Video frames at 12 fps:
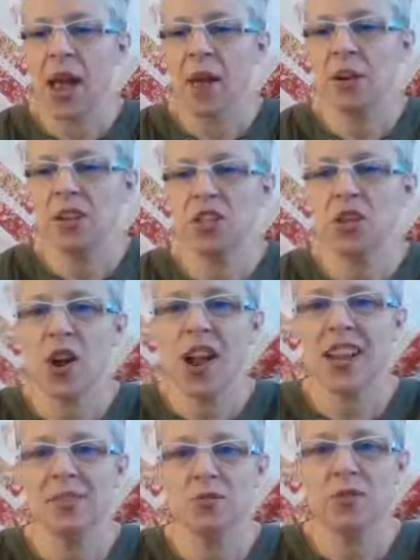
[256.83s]
I'm going to
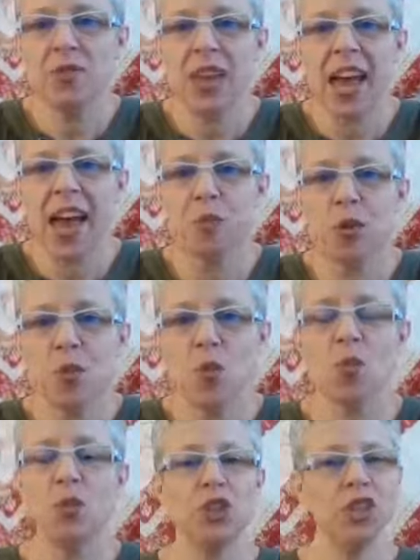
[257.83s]
try to move the camera
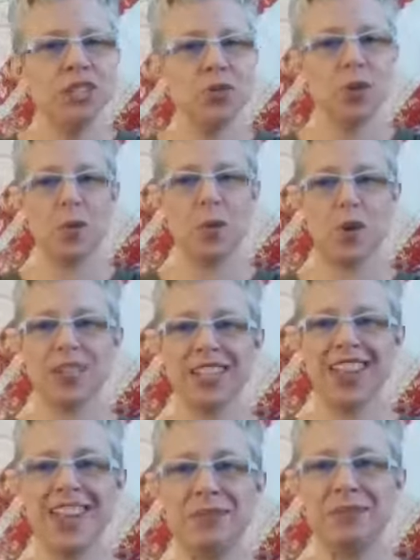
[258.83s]
just one more
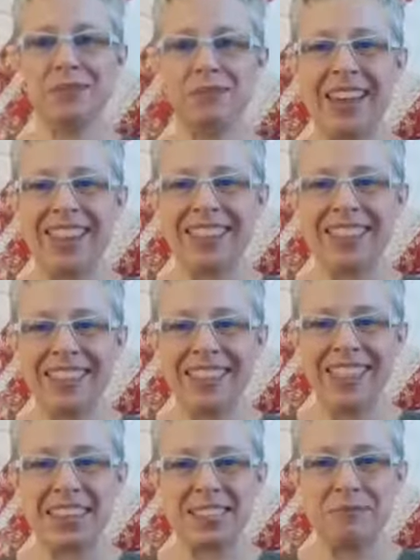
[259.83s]
time to make it a little
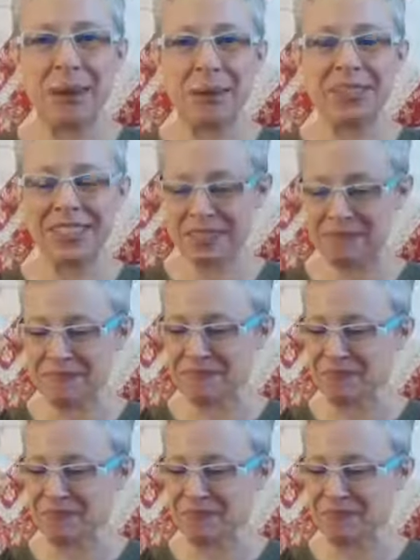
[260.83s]
less bouncy.